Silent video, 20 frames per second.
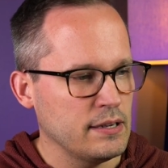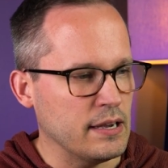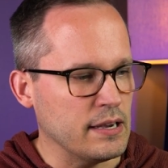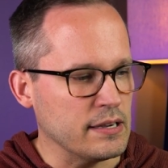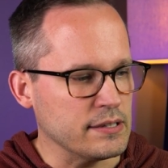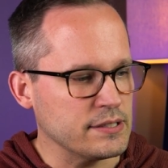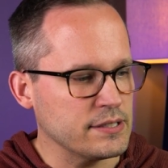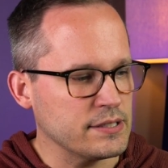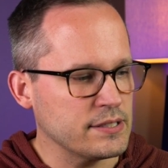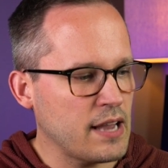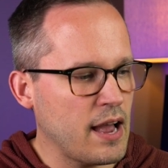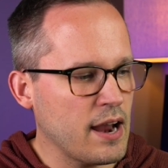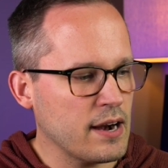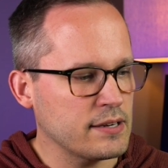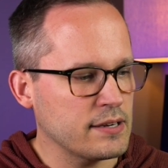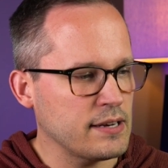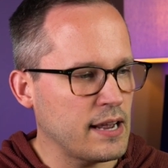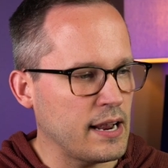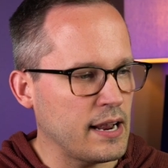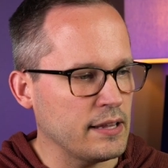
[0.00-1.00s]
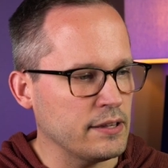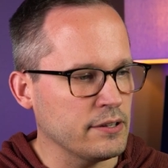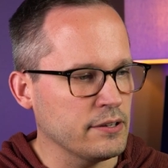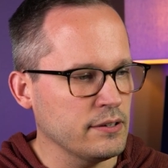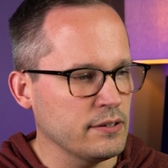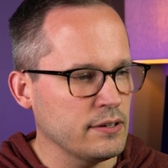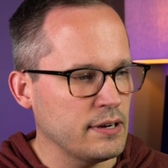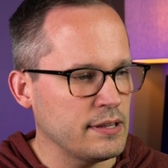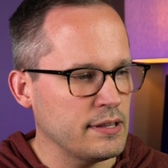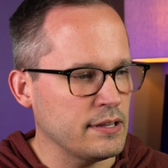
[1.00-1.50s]
stock
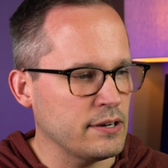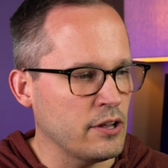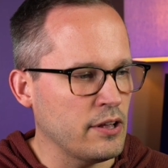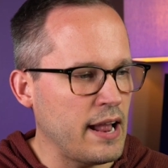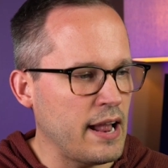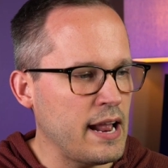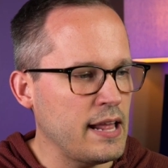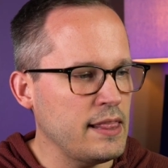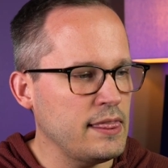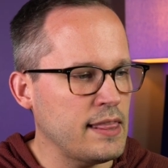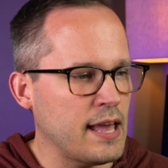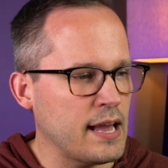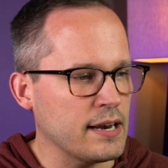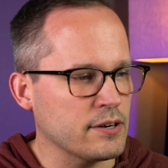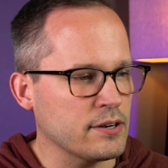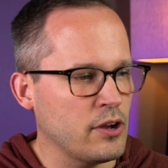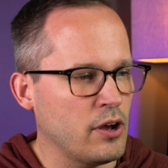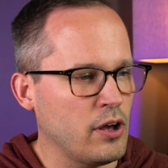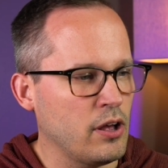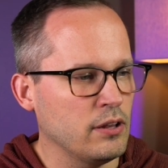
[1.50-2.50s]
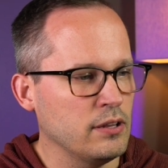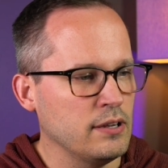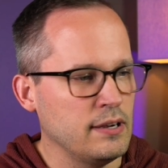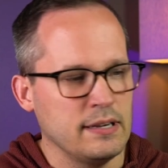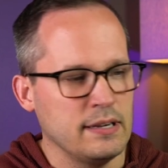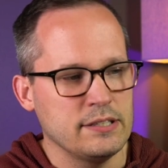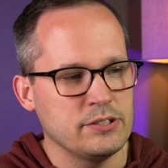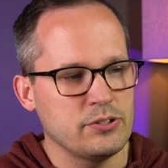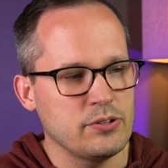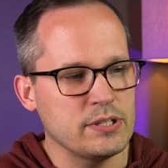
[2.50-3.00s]
dialer, and then I'll end that call.
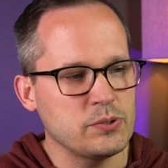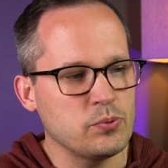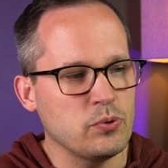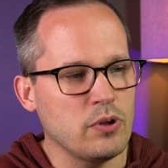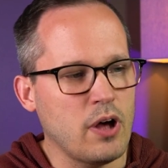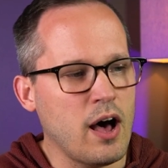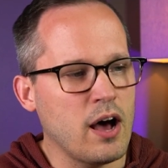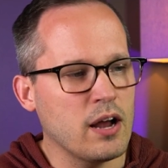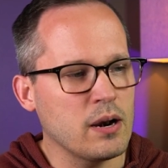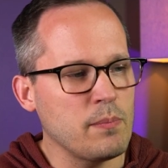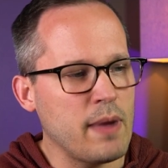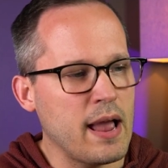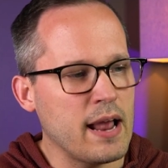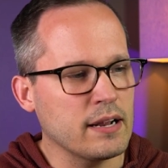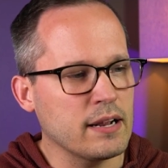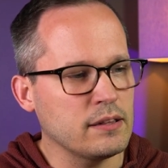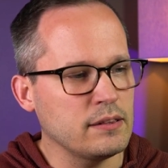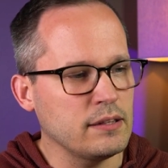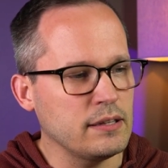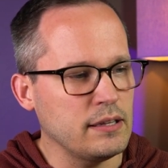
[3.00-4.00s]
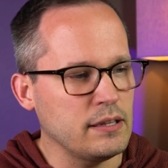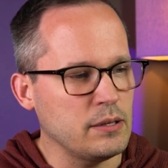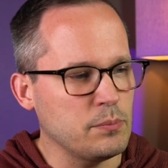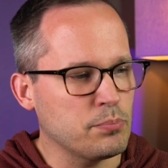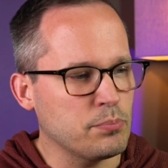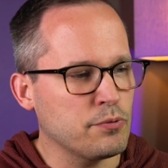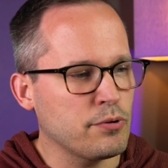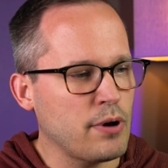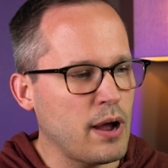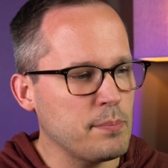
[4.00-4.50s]
So this will automatically
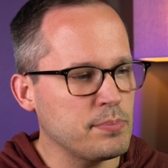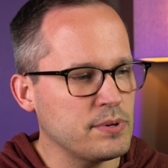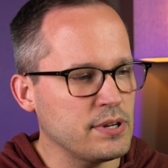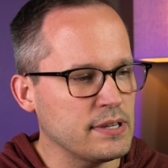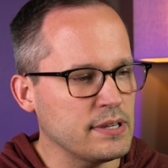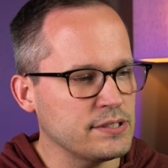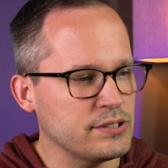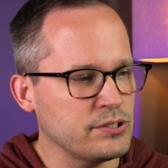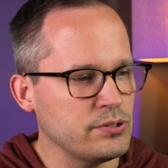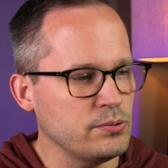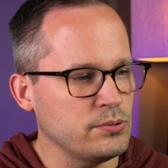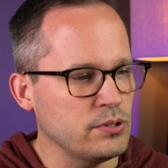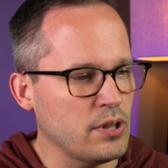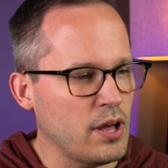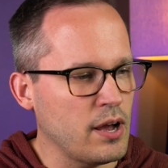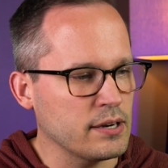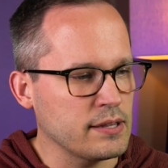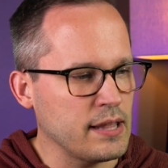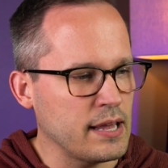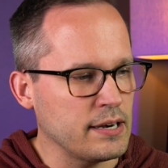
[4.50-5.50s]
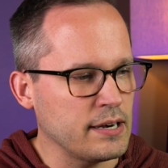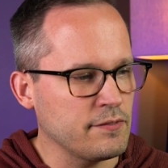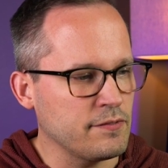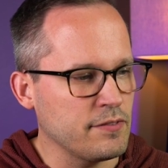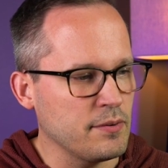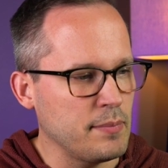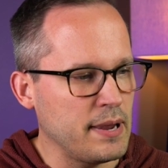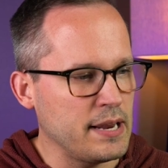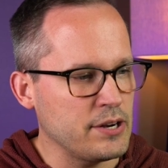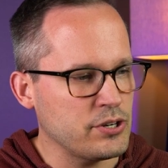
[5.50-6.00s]
prompt us to log that
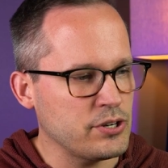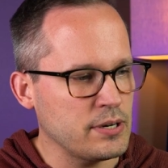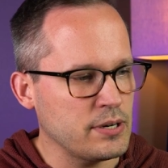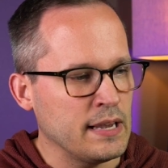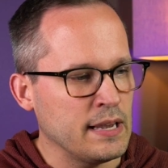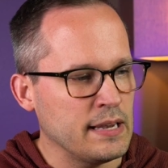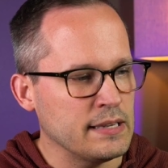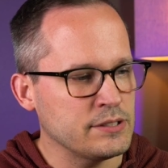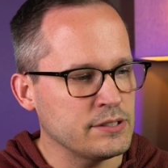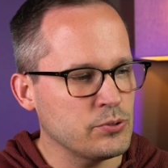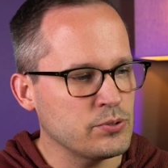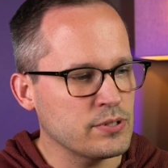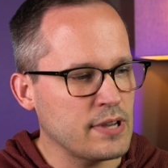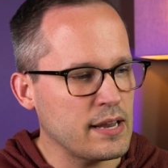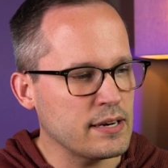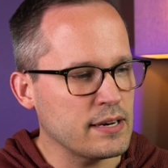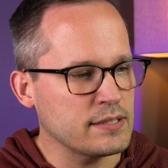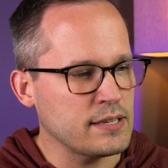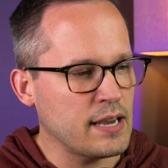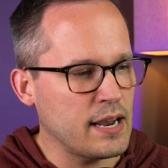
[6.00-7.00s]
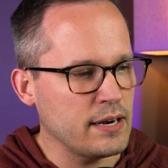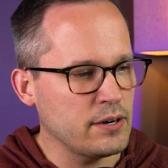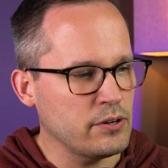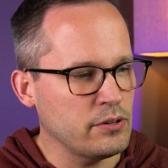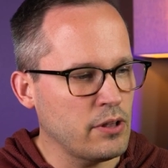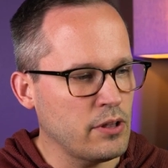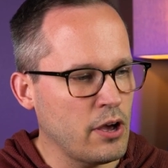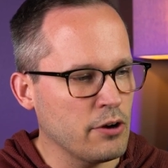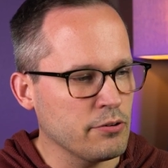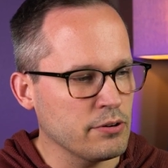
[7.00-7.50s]
information. And so it's got a title
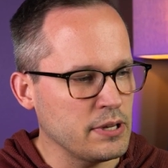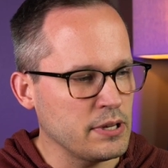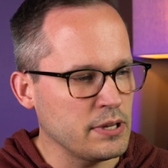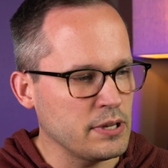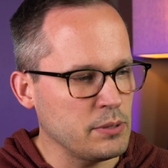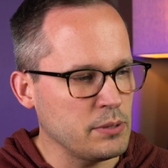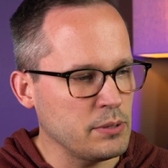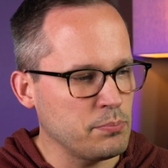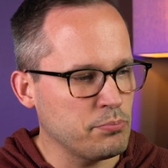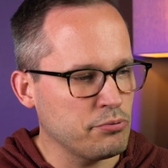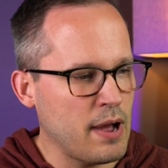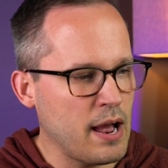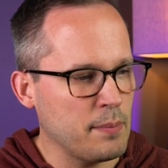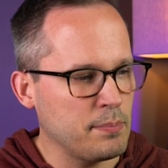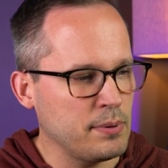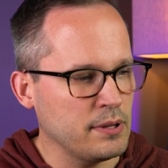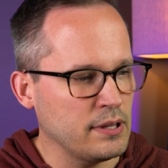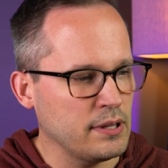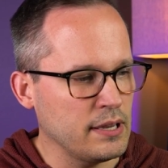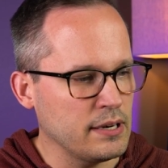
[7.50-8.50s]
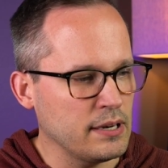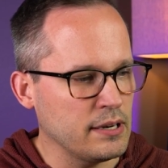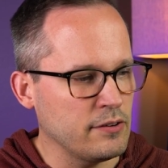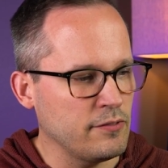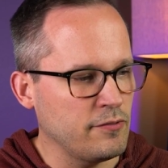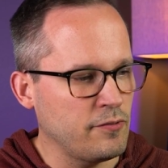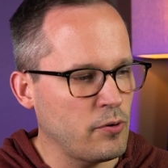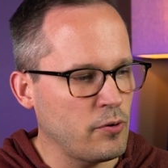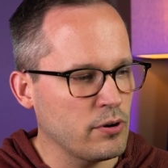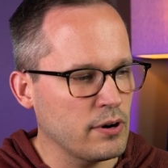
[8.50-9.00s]
already pre-populated
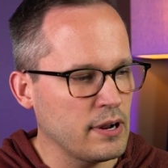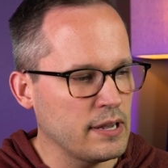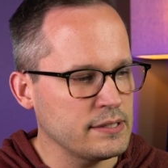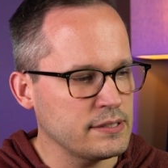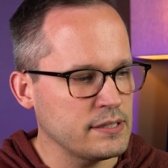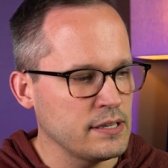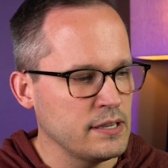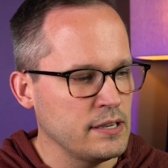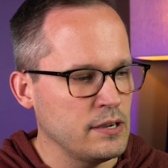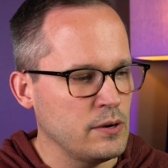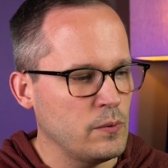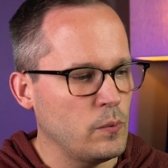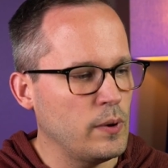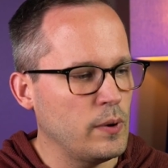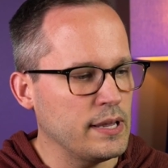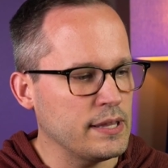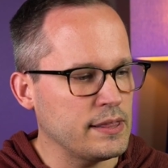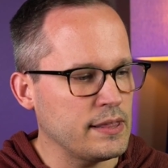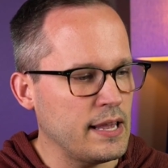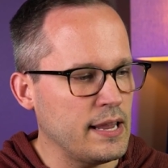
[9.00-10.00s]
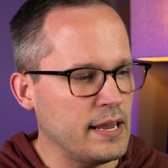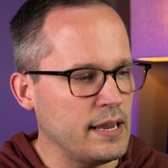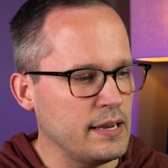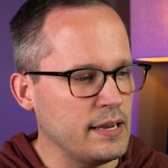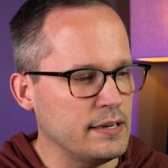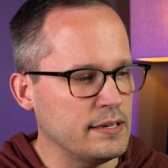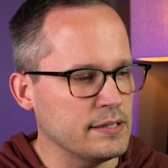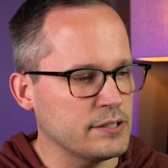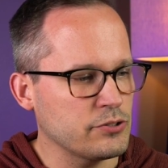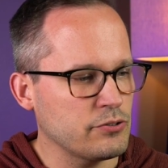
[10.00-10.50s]
for us with a
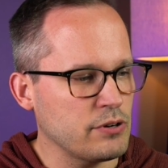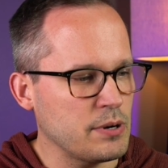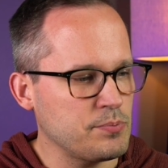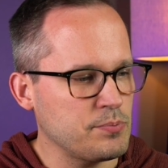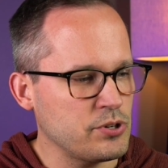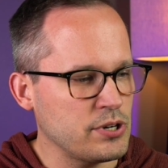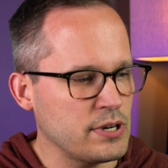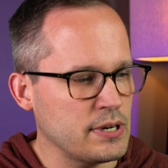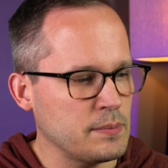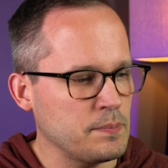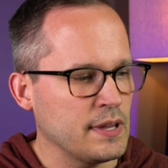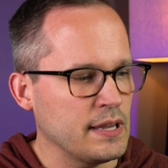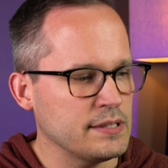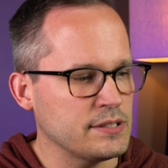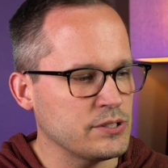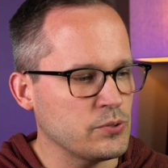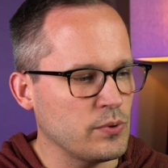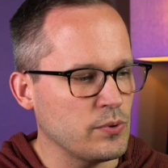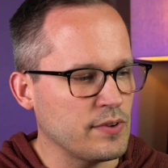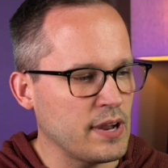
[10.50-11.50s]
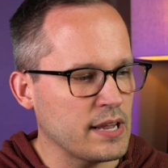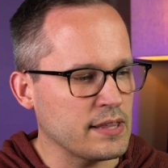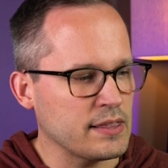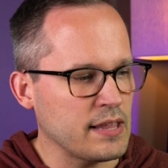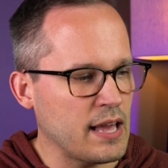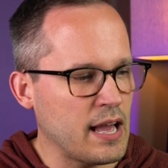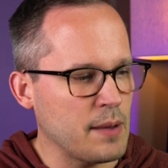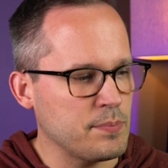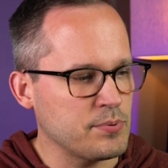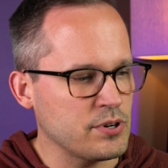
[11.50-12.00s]
description. And so we've got the
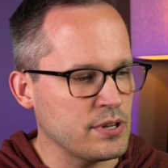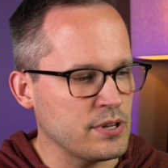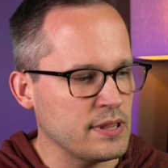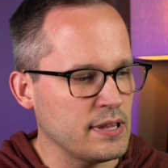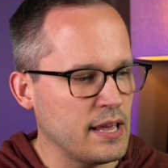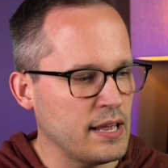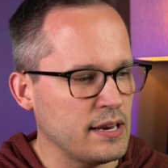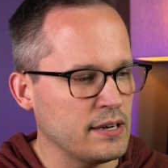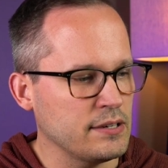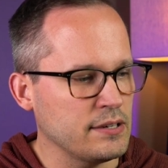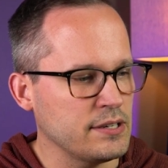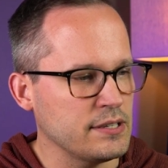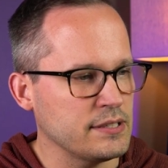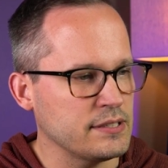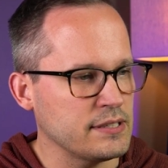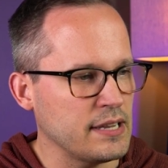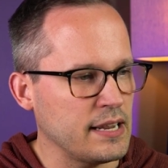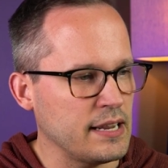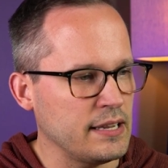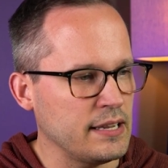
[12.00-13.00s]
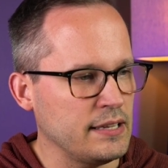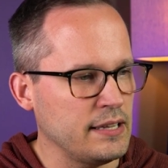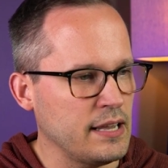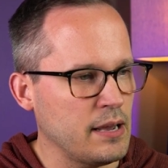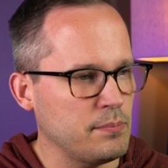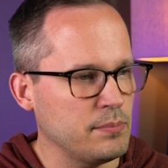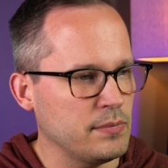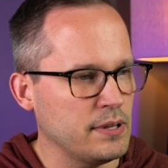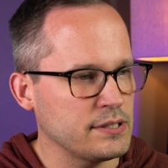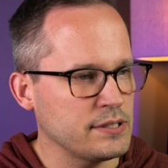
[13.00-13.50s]
option then to say,
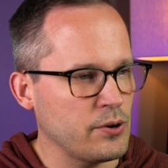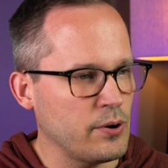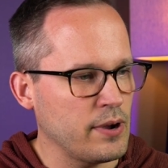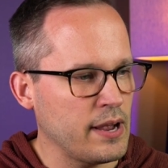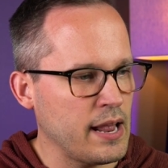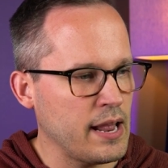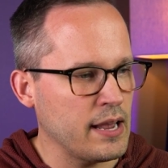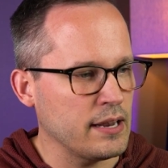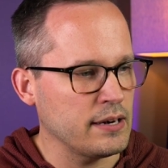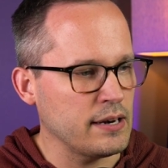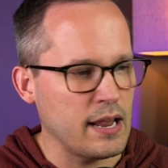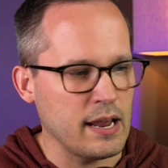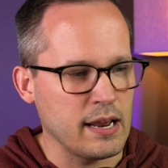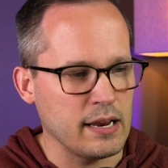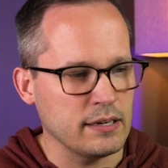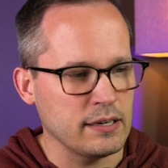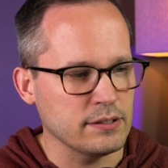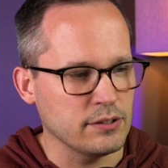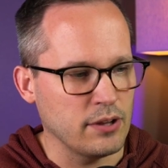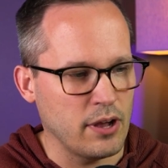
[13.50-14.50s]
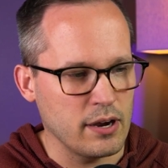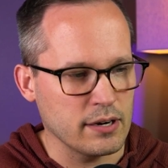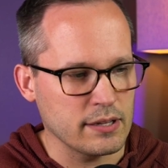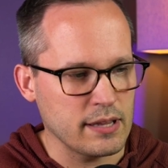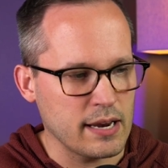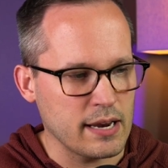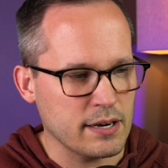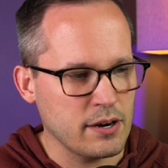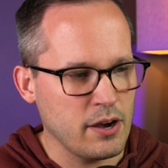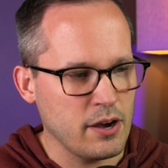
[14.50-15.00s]
yep, let's go ahead and log
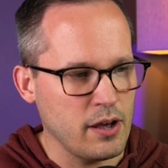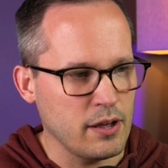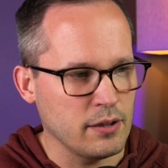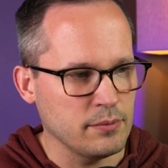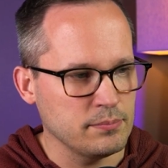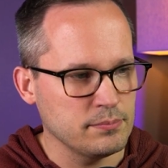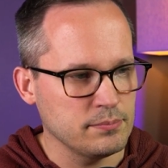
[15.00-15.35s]
that call.